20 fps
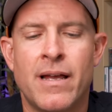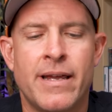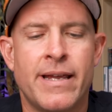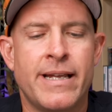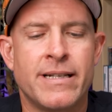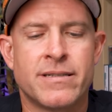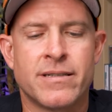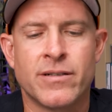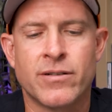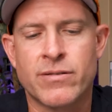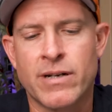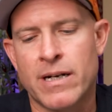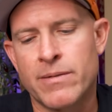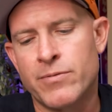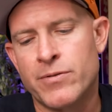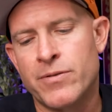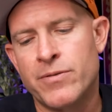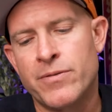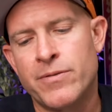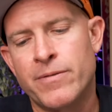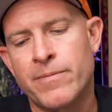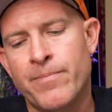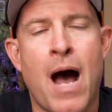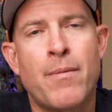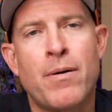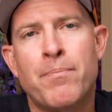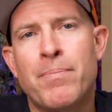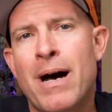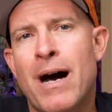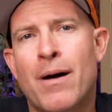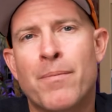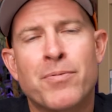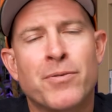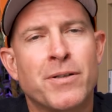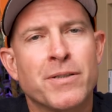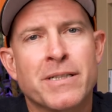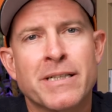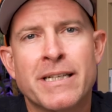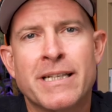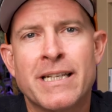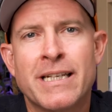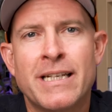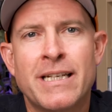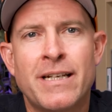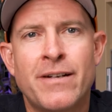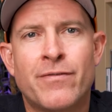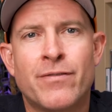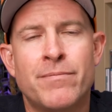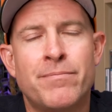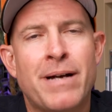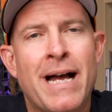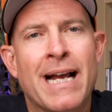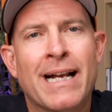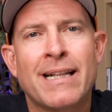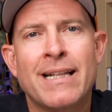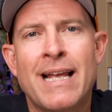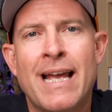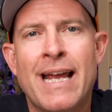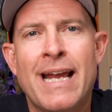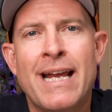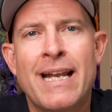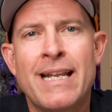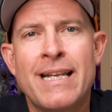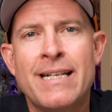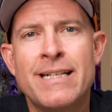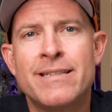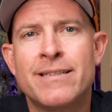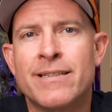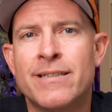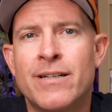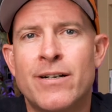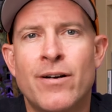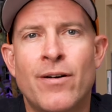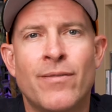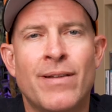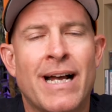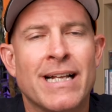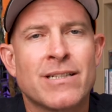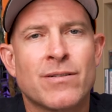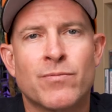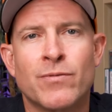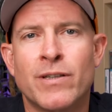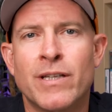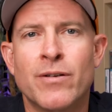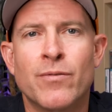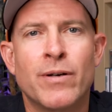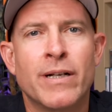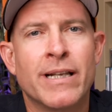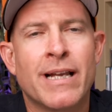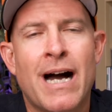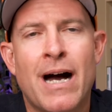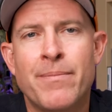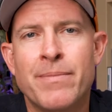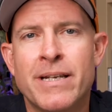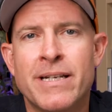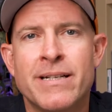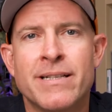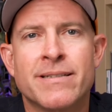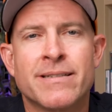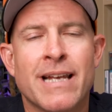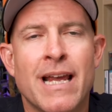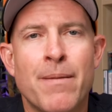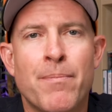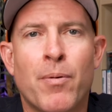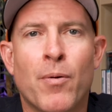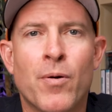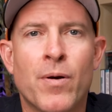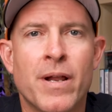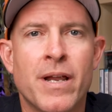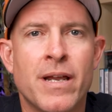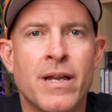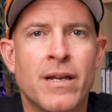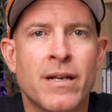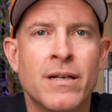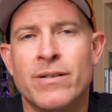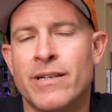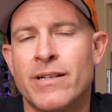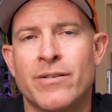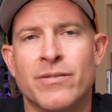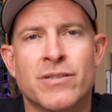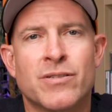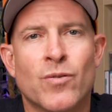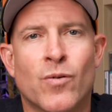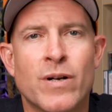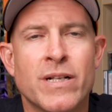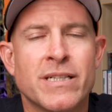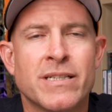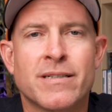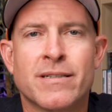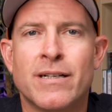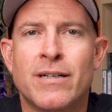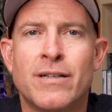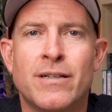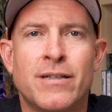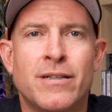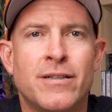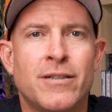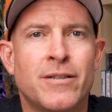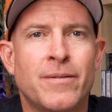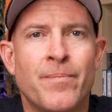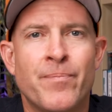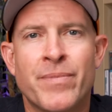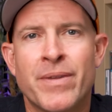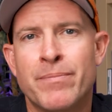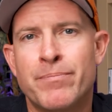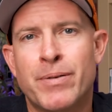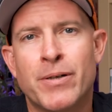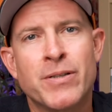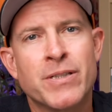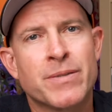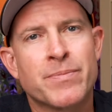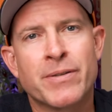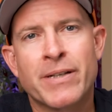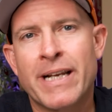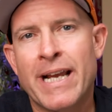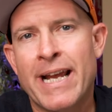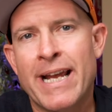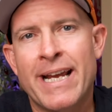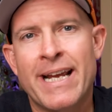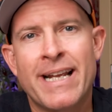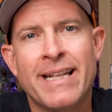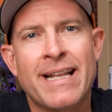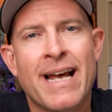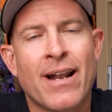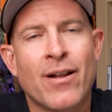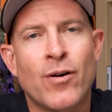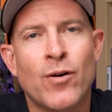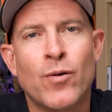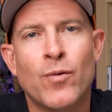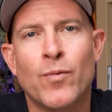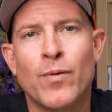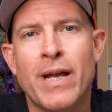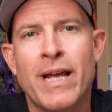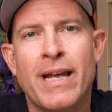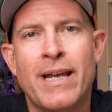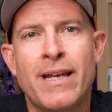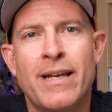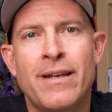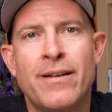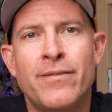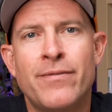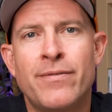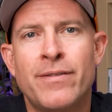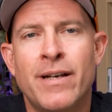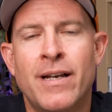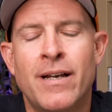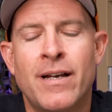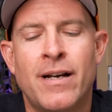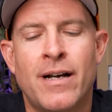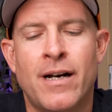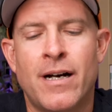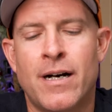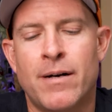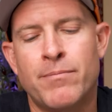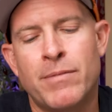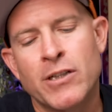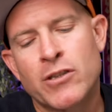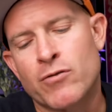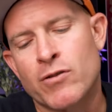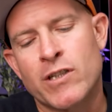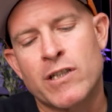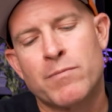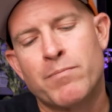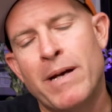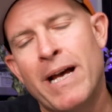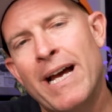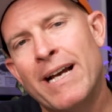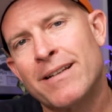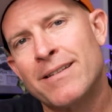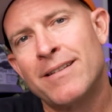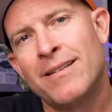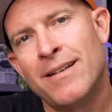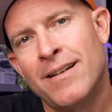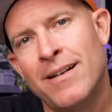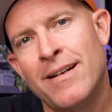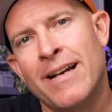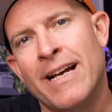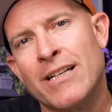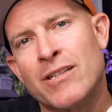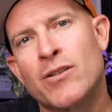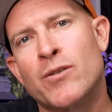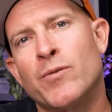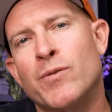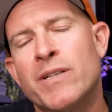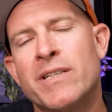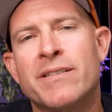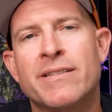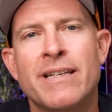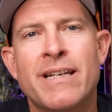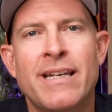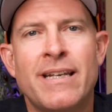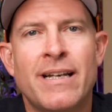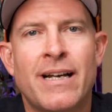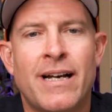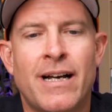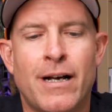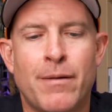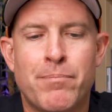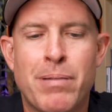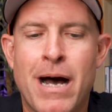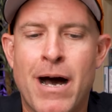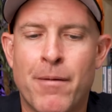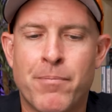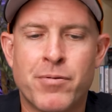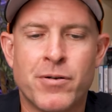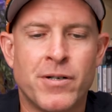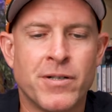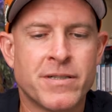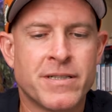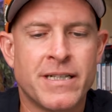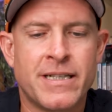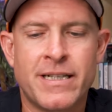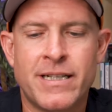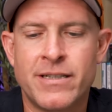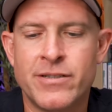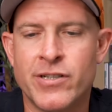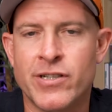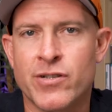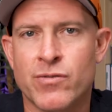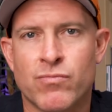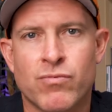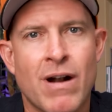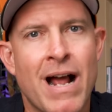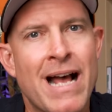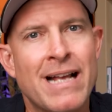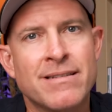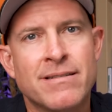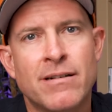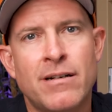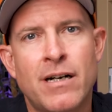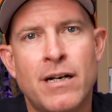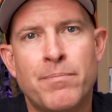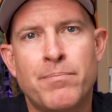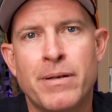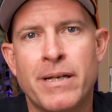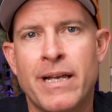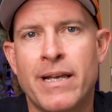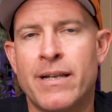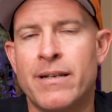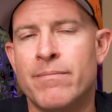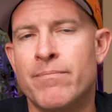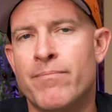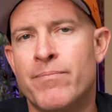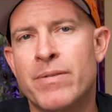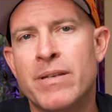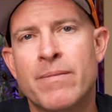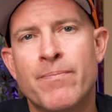It's incredible. I'm a Powell Peralta kid from back in the 80s. You know, that's really what got me into skateboarding. You know, Sword and Skull, Bones Brigade, that whole wave. Much respect. It's cool to see Powell Peralta just rise up and